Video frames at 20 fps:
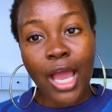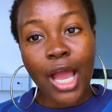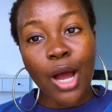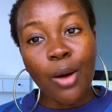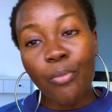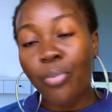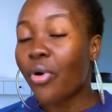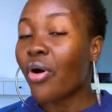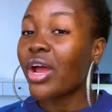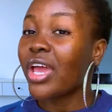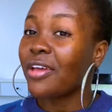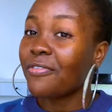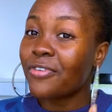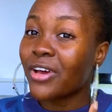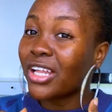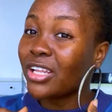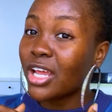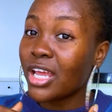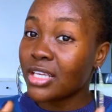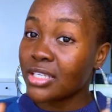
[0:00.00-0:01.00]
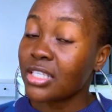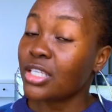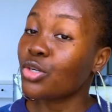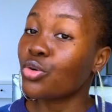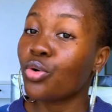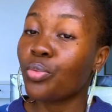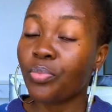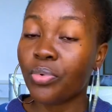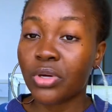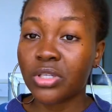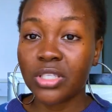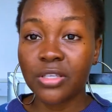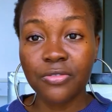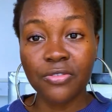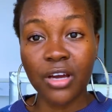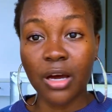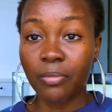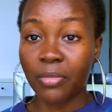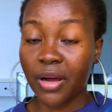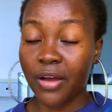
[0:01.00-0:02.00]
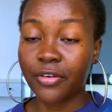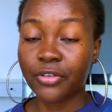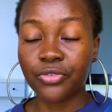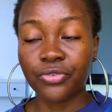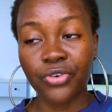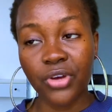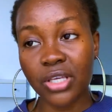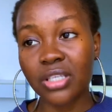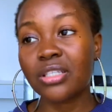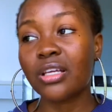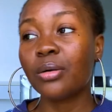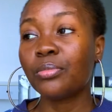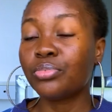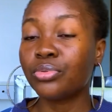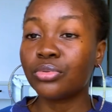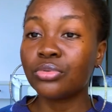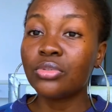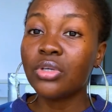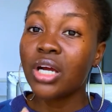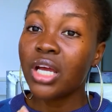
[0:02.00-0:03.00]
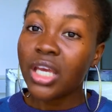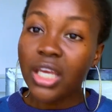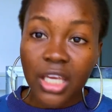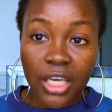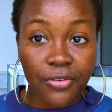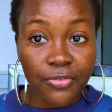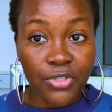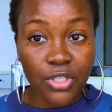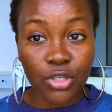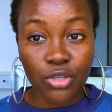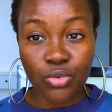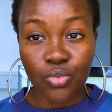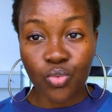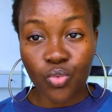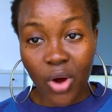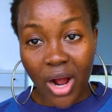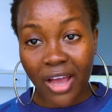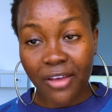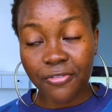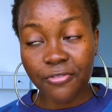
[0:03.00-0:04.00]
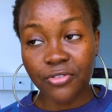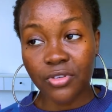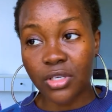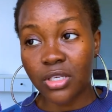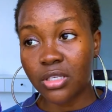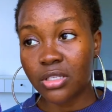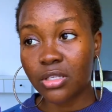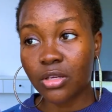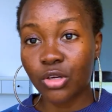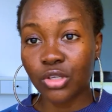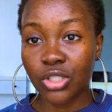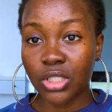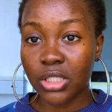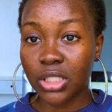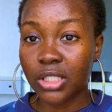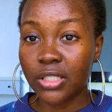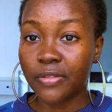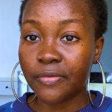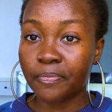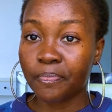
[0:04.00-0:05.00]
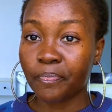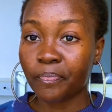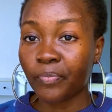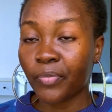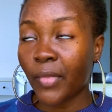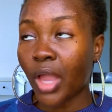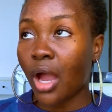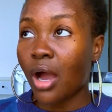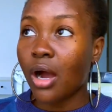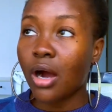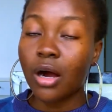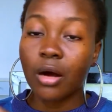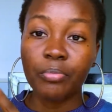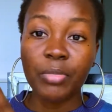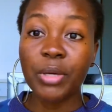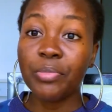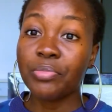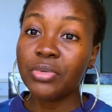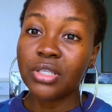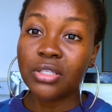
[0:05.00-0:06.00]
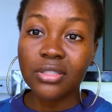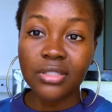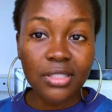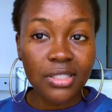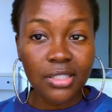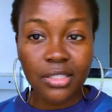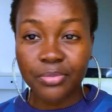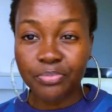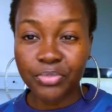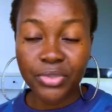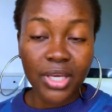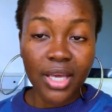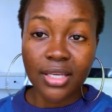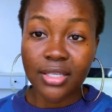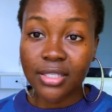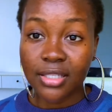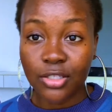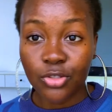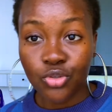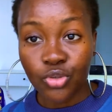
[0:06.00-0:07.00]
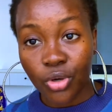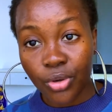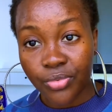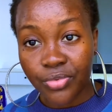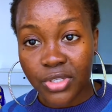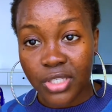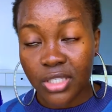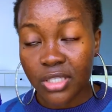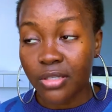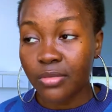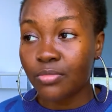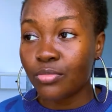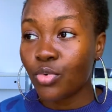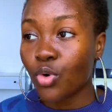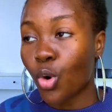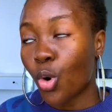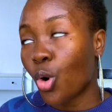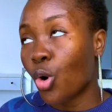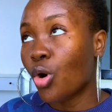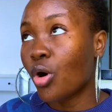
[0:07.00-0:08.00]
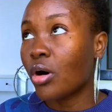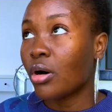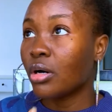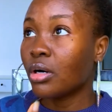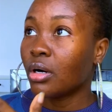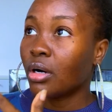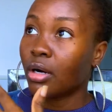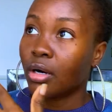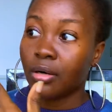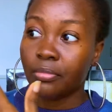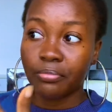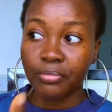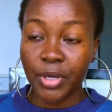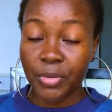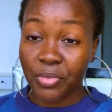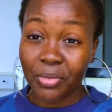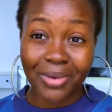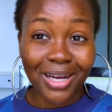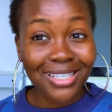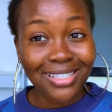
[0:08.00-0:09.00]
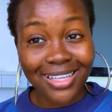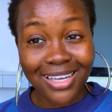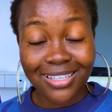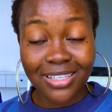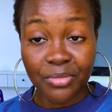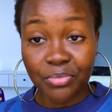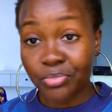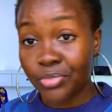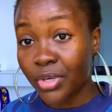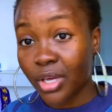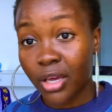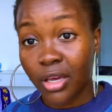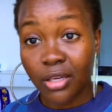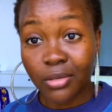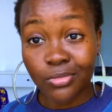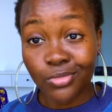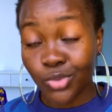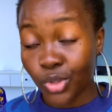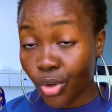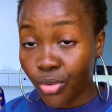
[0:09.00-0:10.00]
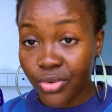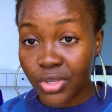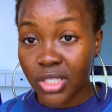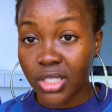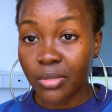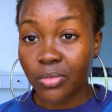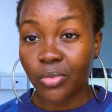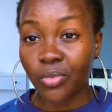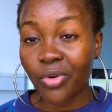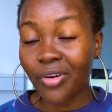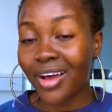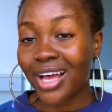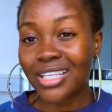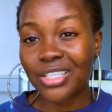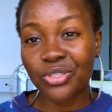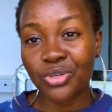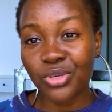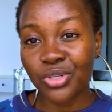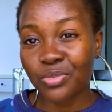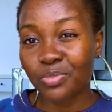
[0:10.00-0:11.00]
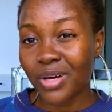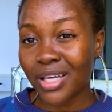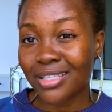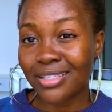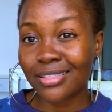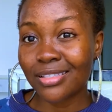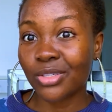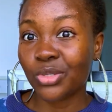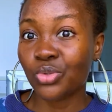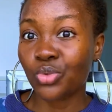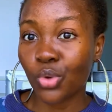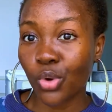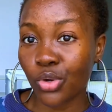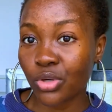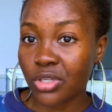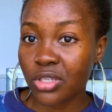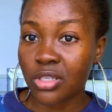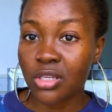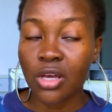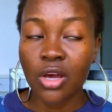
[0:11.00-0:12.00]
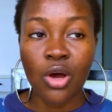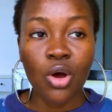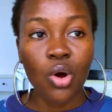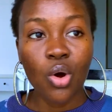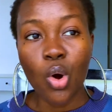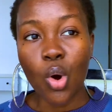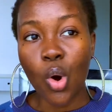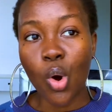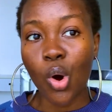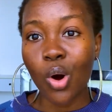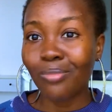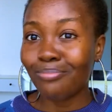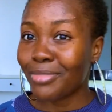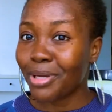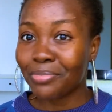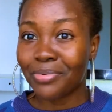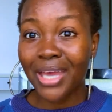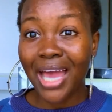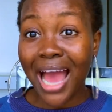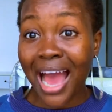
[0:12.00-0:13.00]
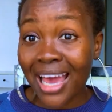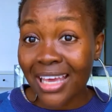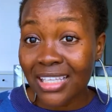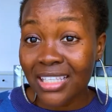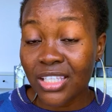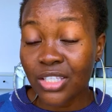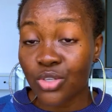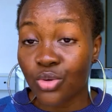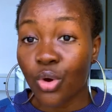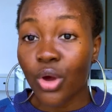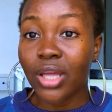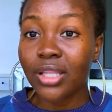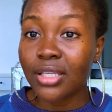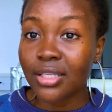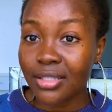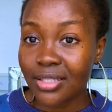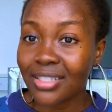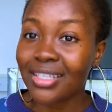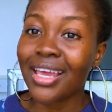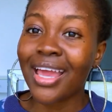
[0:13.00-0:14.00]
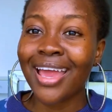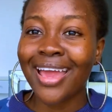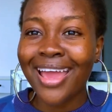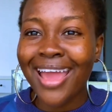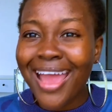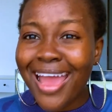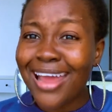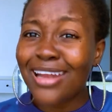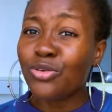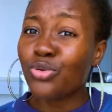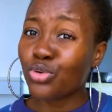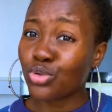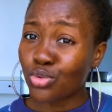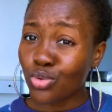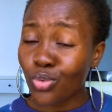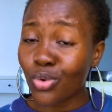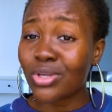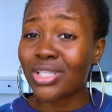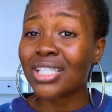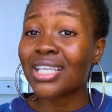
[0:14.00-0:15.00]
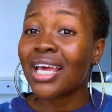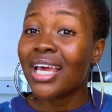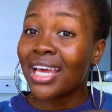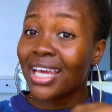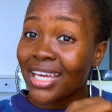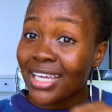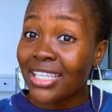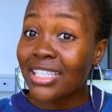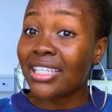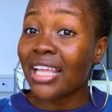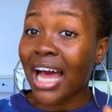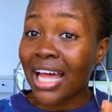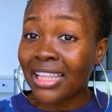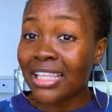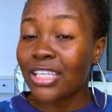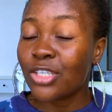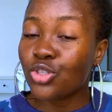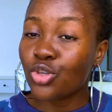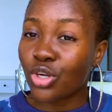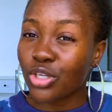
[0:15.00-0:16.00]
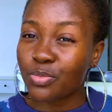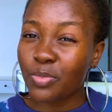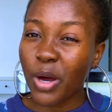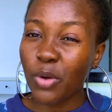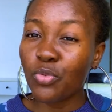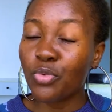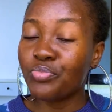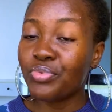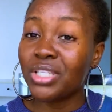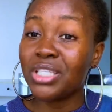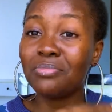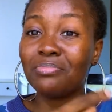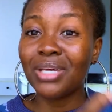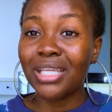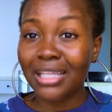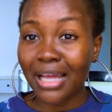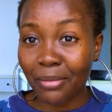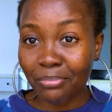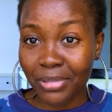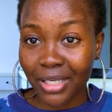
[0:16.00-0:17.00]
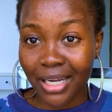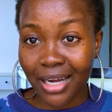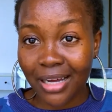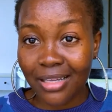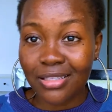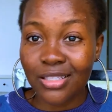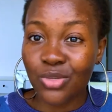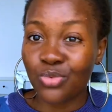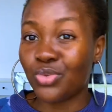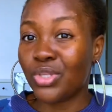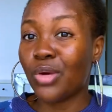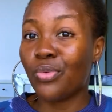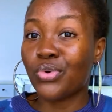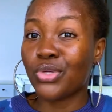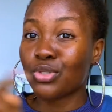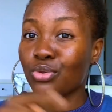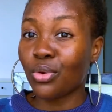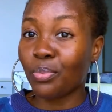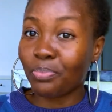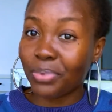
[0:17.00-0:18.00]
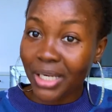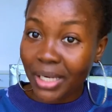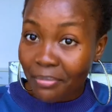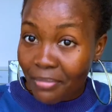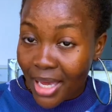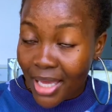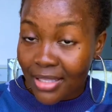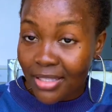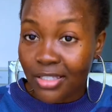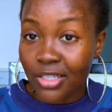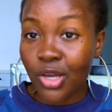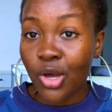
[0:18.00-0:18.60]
But if you are not a single person, if you are married, for example, if the wife is actually maybe did BSc tourism or maybe masters in tourism, whereas the husband is a nurse or maybe IT or anything, those ones, at least the husband will be the main applicant. If they will supplement.